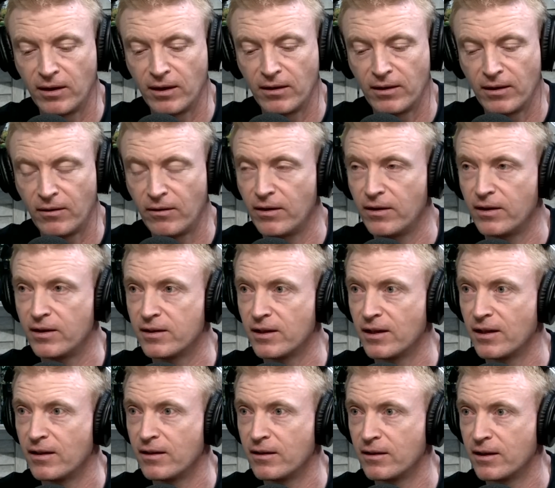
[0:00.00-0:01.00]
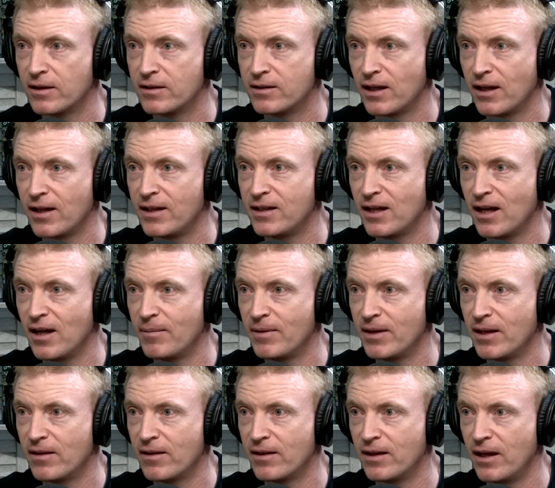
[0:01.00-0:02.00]
They were at Kentucky Derby
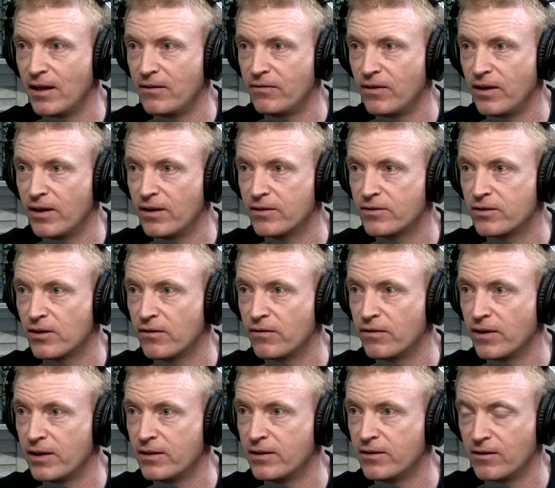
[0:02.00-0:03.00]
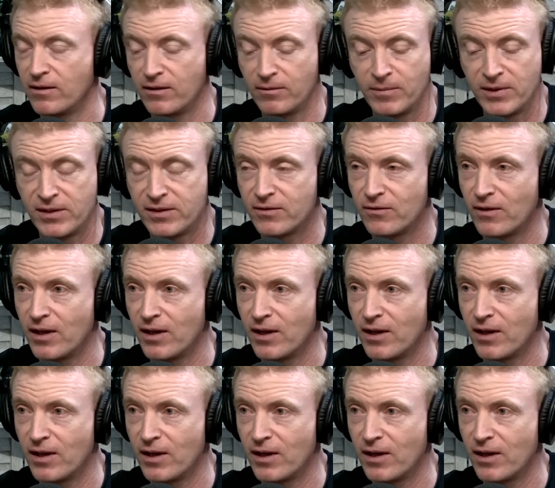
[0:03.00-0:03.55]
the other day, found the trifecta of Mr.